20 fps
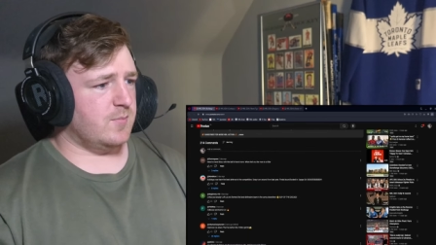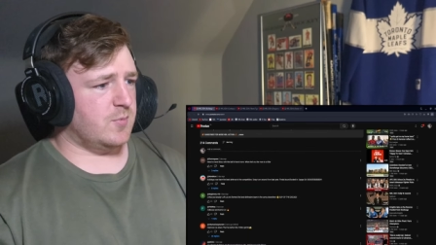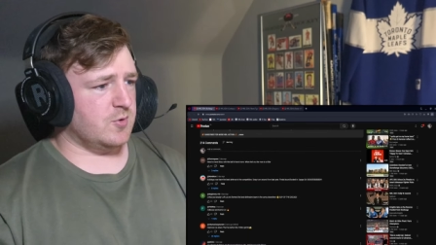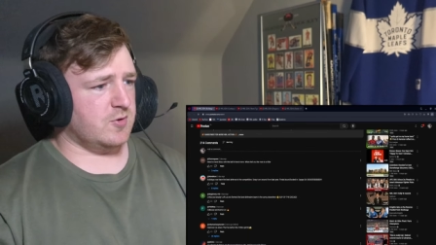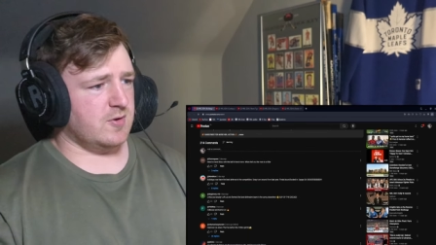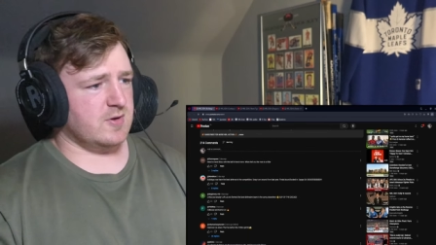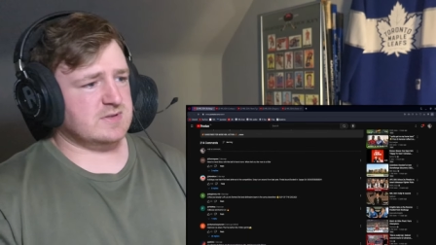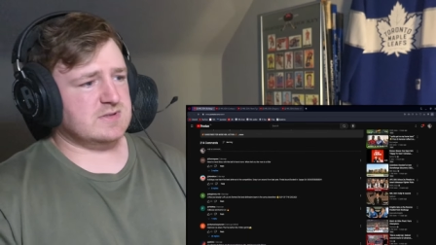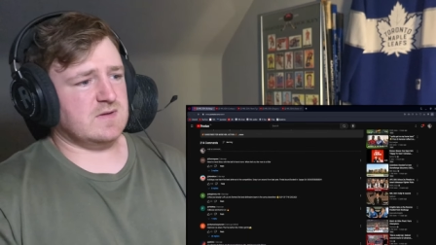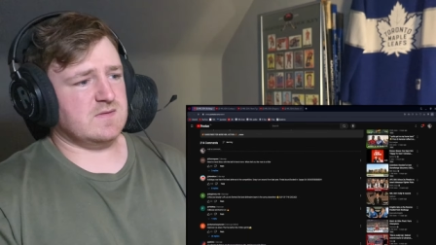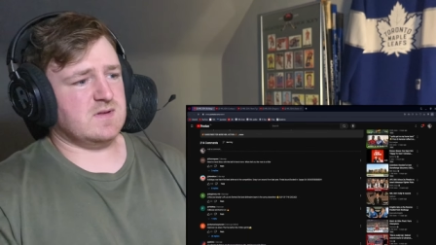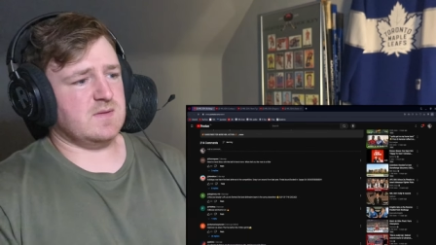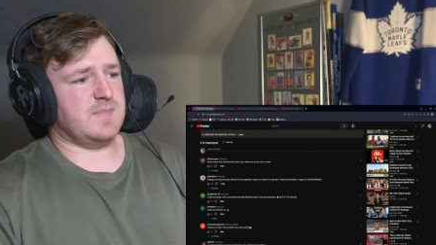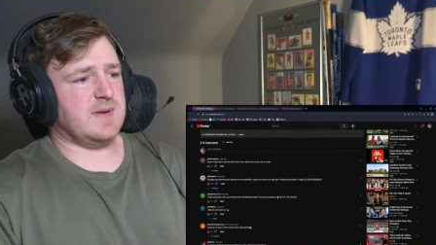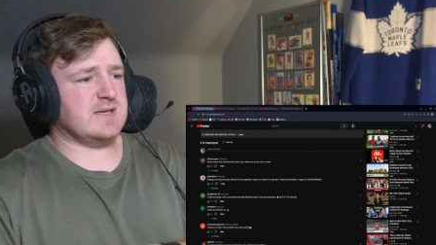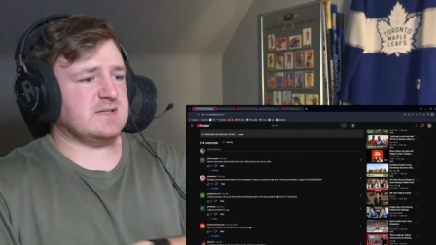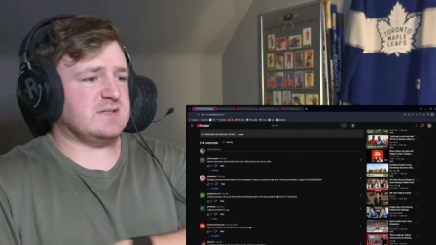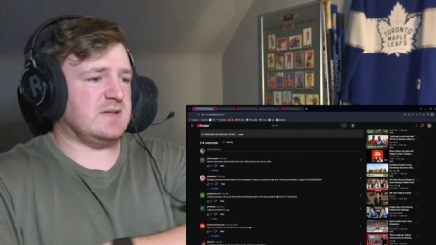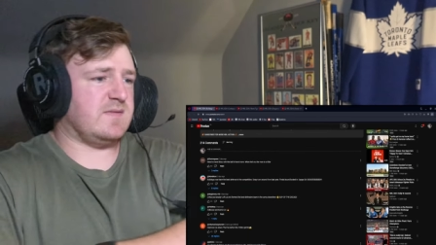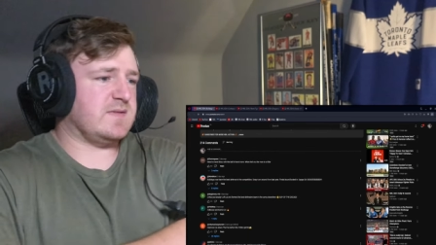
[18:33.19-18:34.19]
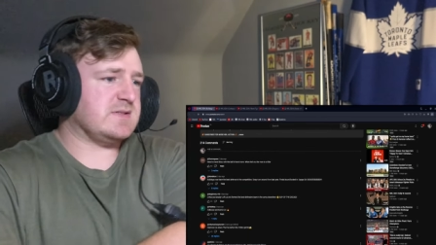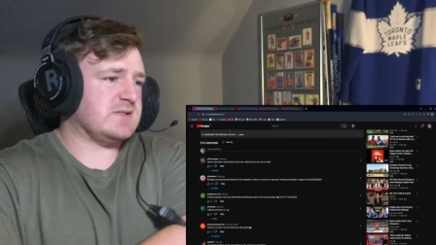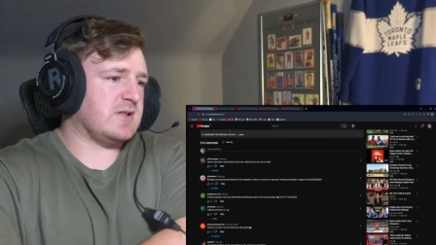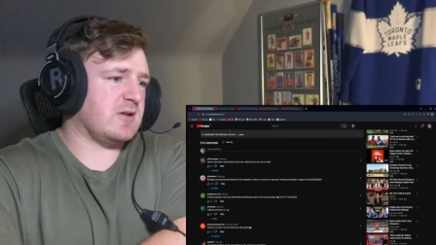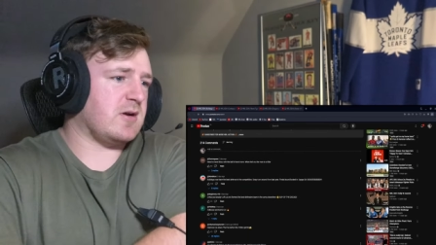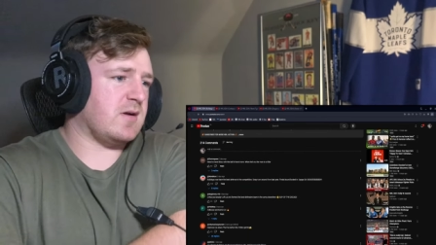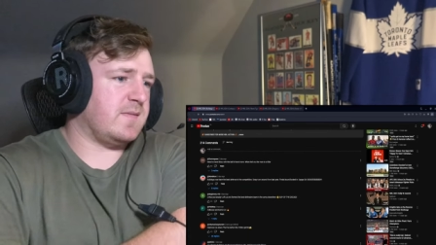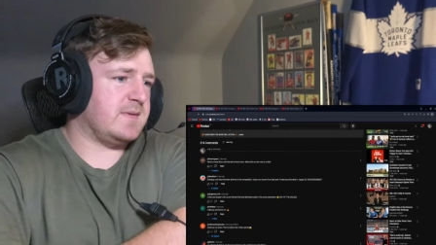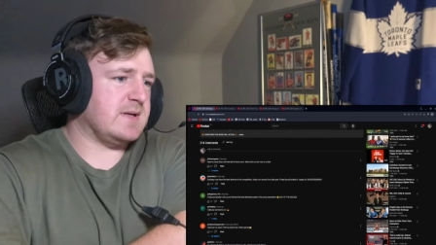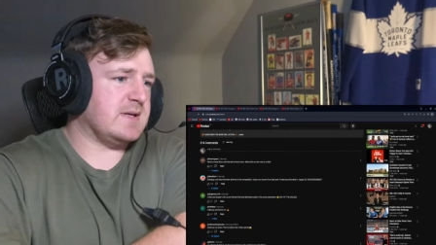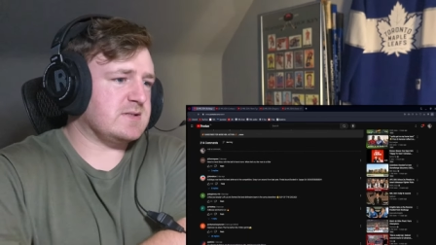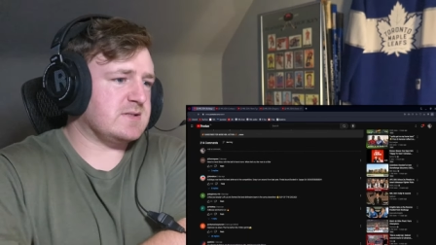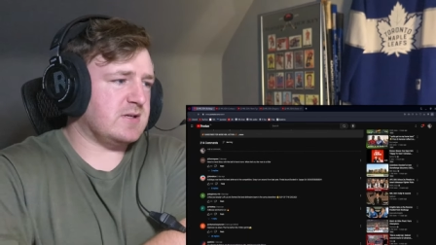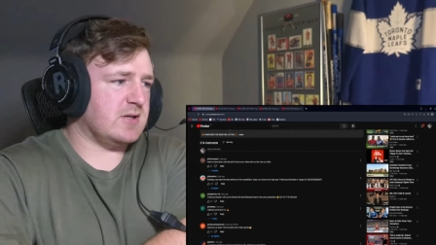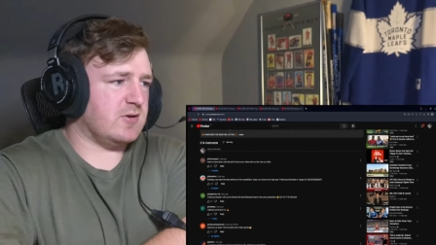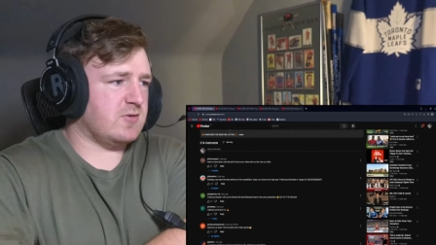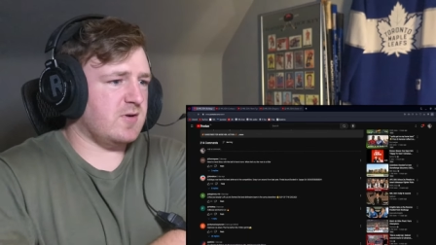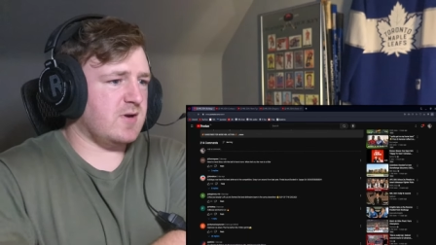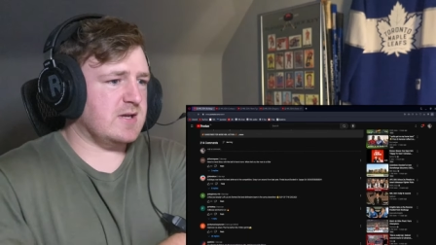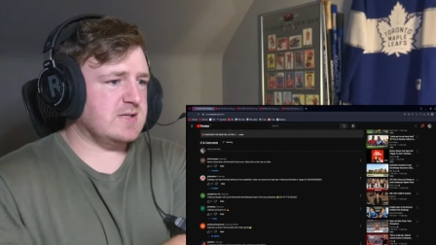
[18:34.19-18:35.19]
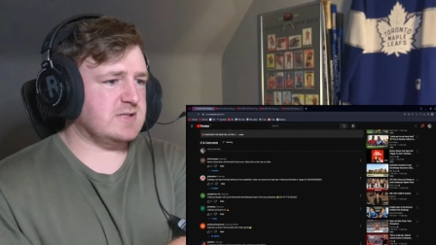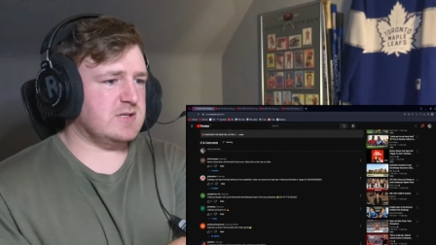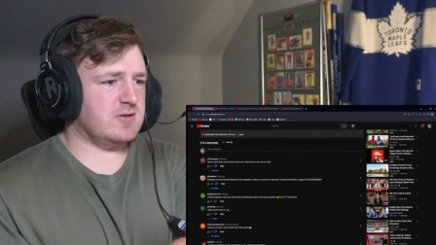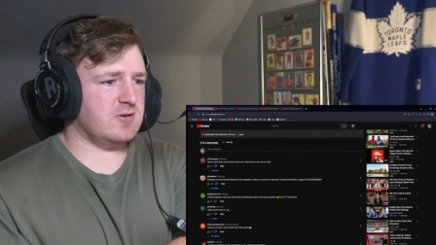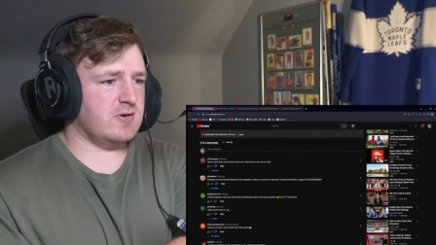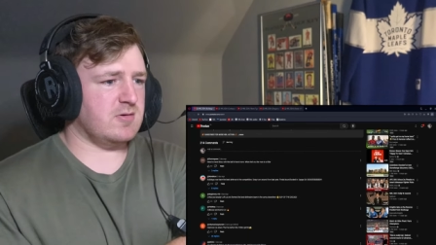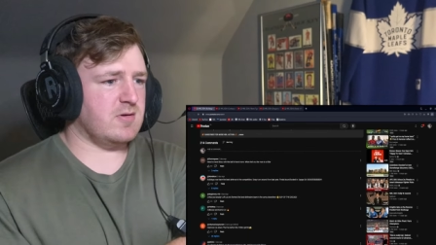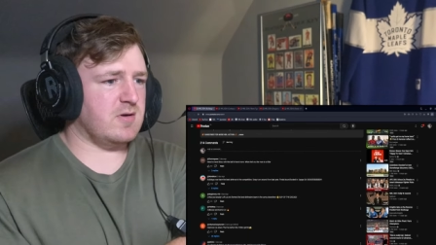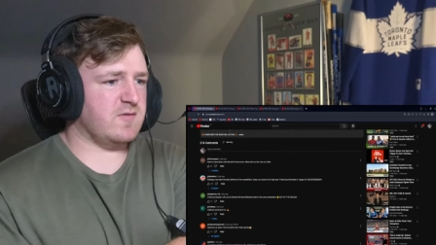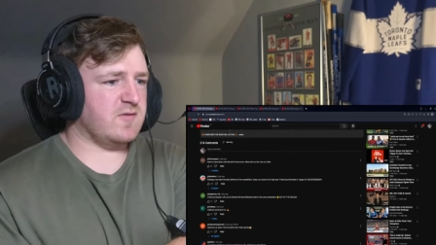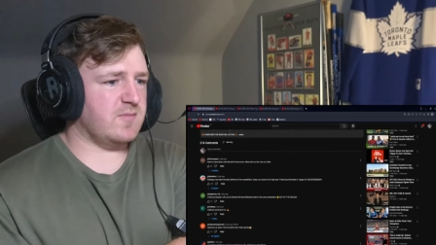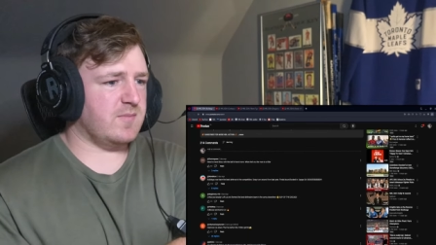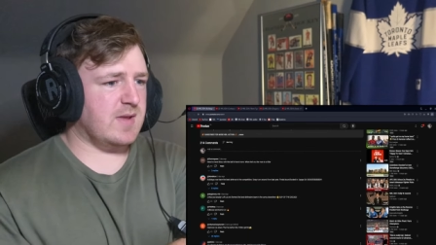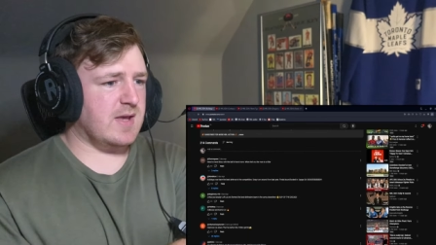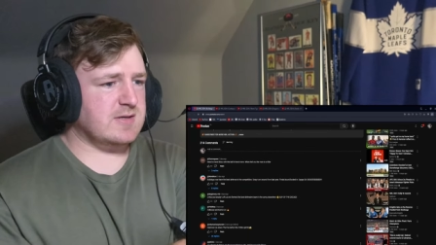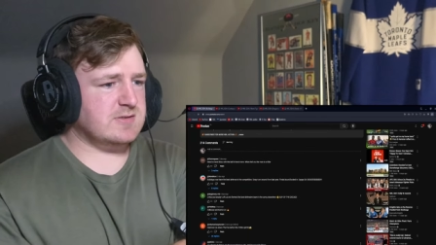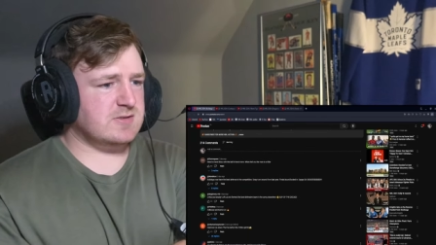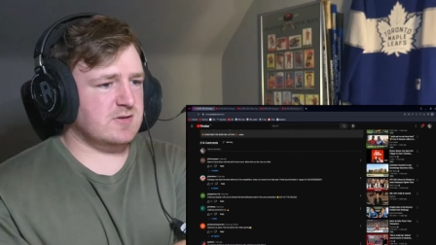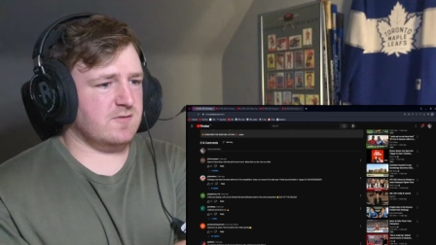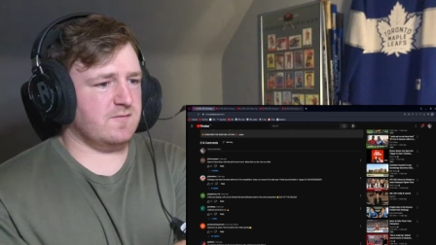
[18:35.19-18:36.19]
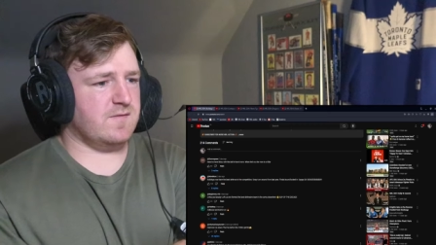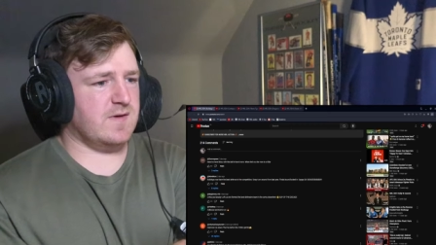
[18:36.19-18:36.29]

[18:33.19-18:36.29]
Bulldogs now the best team in the competition. Crazy turnaround from last year.